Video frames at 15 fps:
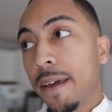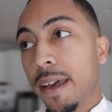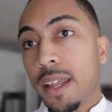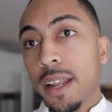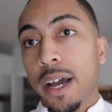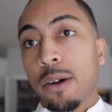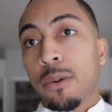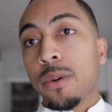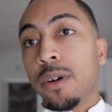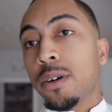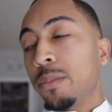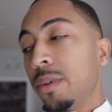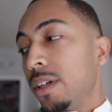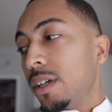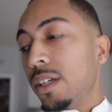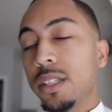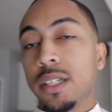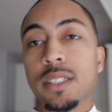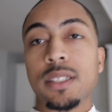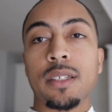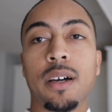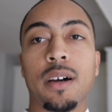And I will be
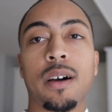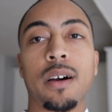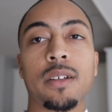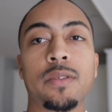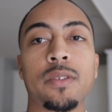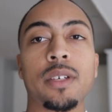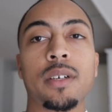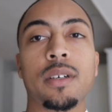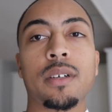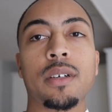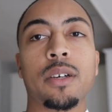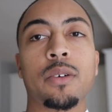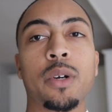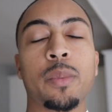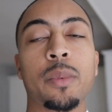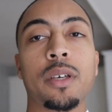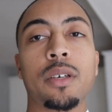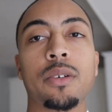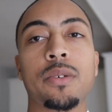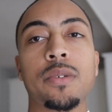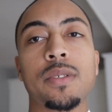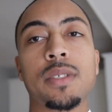listing all of the equipment
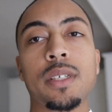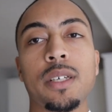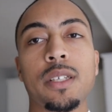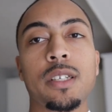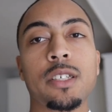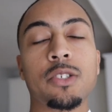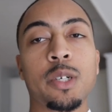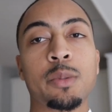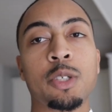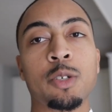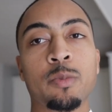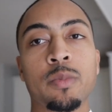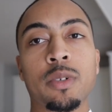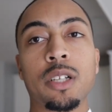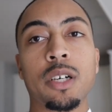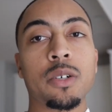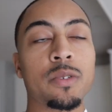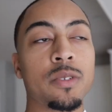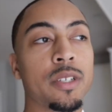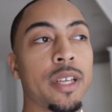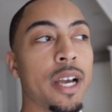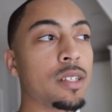used in the description
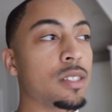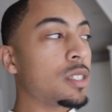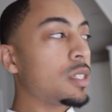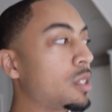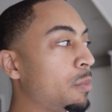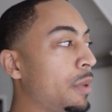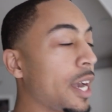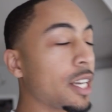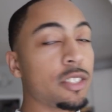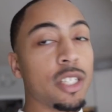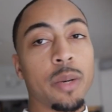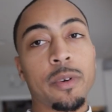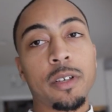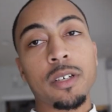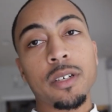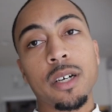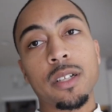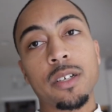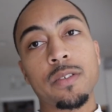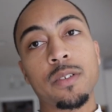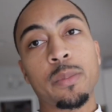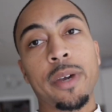below, down to the backdrop and the color of the